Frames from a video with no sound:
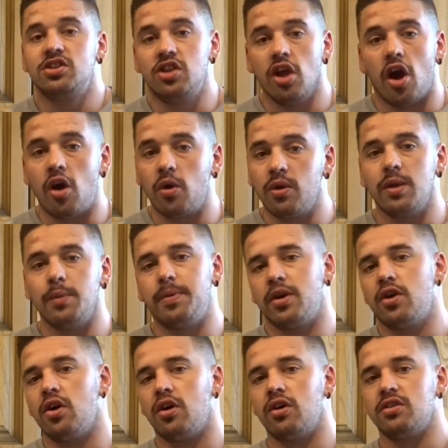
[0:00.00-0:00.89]
only
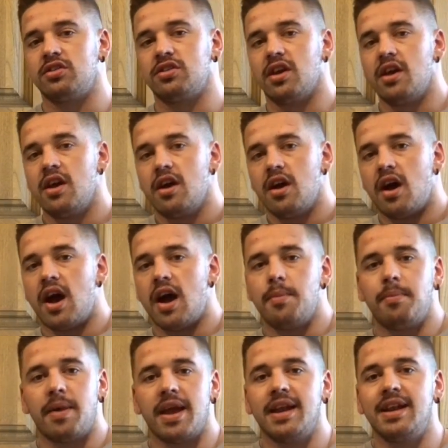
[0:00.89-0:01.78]
because I
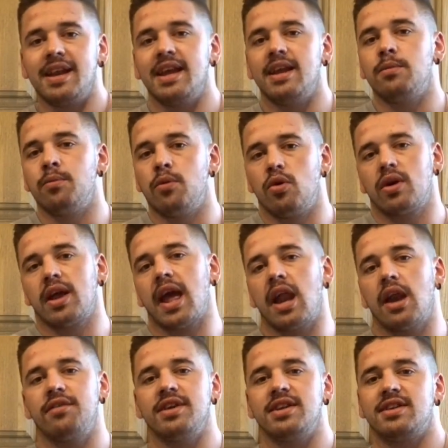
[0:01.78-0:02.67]
may need more
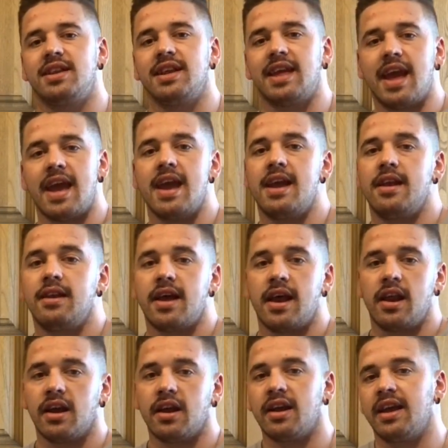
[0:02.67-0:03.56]
calories to get in,
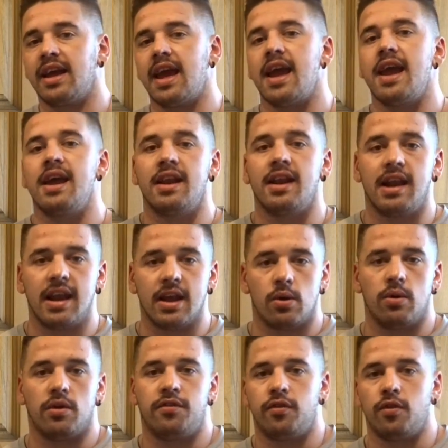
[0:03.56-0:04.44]
and I can get in a
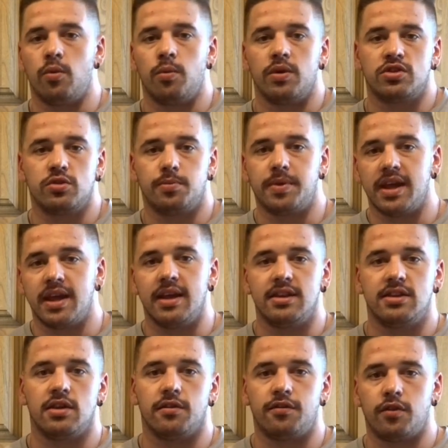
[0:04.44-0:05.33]
liquid form, which would be
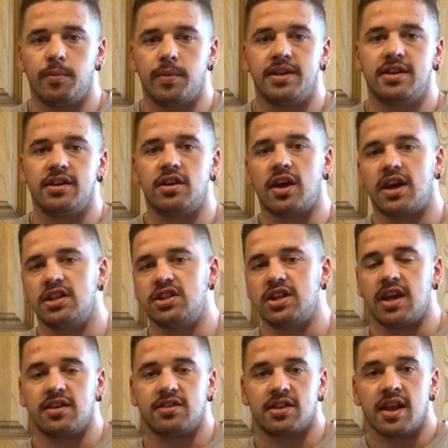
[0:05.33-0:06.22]
easier for me to
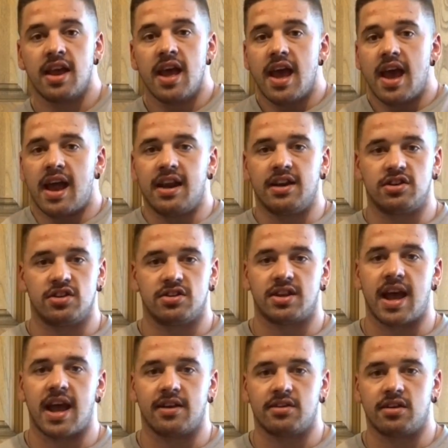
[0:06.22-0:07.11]
digest, and it
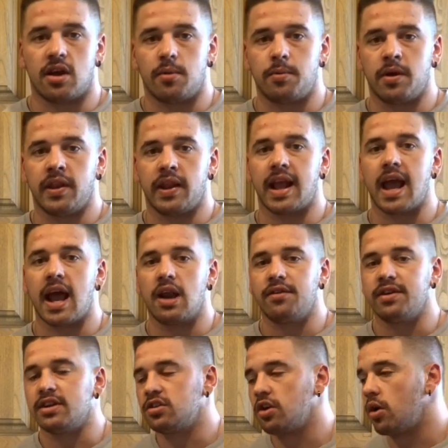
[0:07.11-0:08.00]
just adds up on the
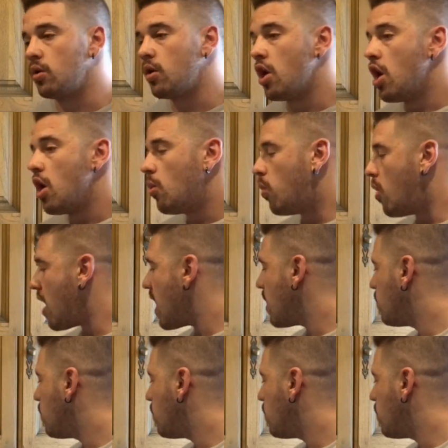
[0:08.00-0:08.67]
calories. So what